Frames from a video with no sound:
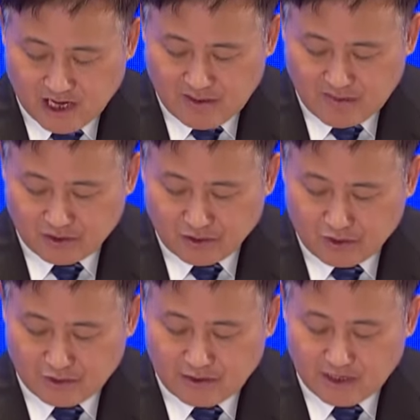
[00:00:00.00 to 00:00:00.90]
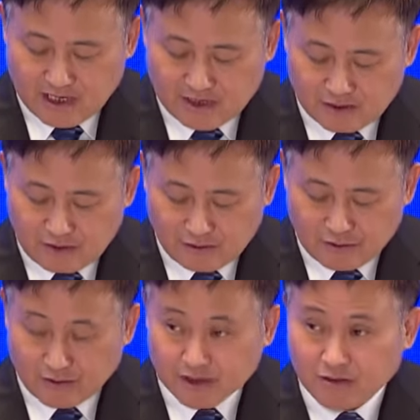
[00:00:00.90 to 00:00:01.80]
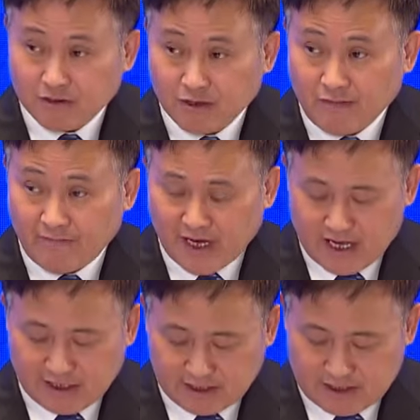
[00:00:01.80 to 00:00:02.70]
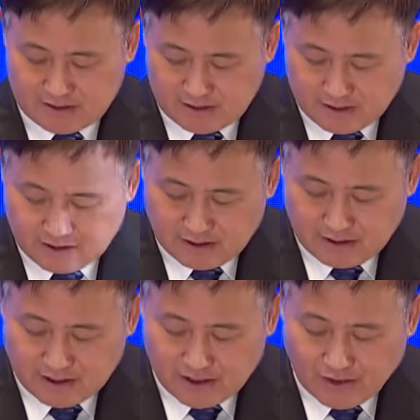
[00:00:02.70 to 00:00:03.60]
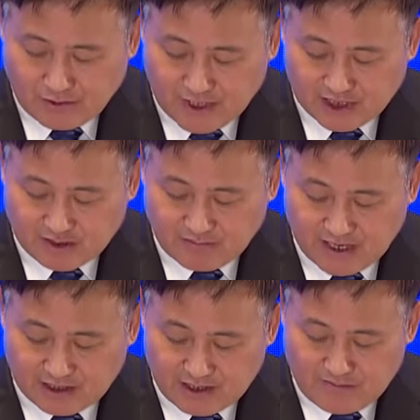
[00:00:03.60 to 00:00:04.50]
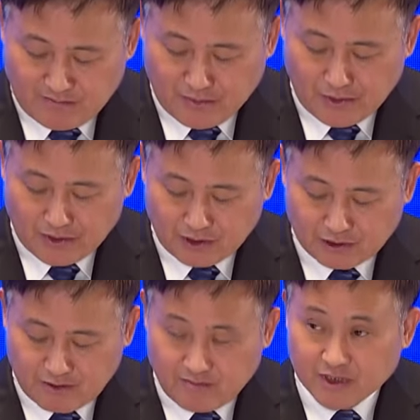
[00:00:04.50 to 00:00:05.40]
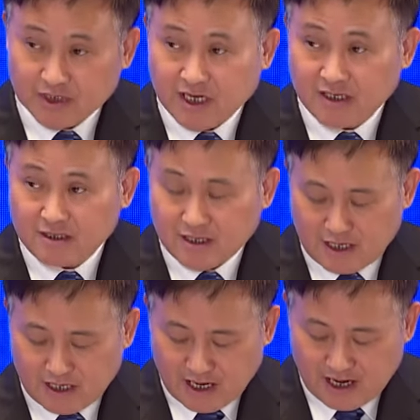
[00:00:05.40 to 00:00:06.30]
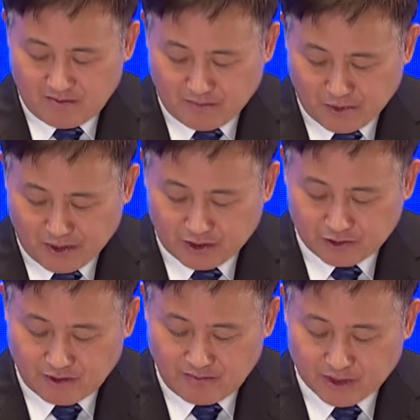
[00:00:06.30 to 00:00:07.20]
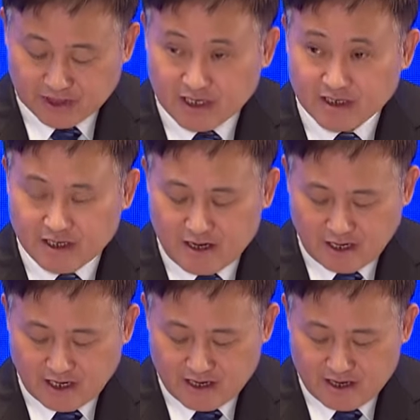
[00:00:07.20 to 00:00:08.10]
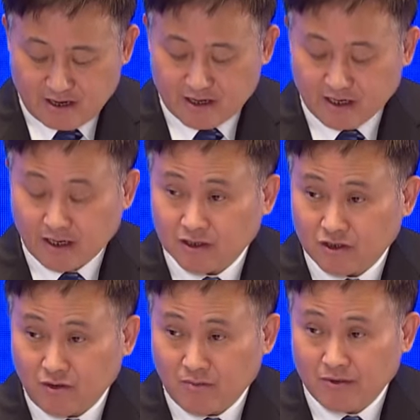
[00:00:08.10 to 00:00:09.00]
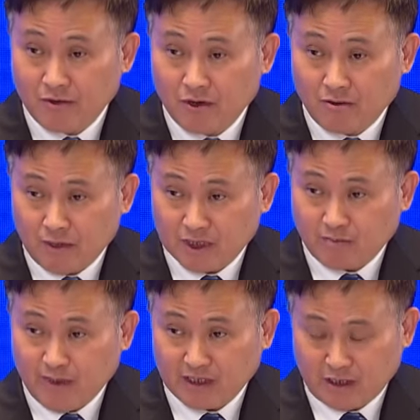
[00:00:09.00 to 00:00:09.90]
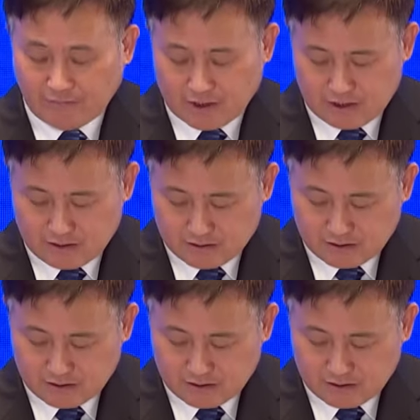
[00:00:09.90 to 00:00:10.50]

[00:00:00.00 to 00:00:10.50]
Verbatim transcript: M2 and total social financing increased by 10.3% and 9.3% year on year in October, respectively.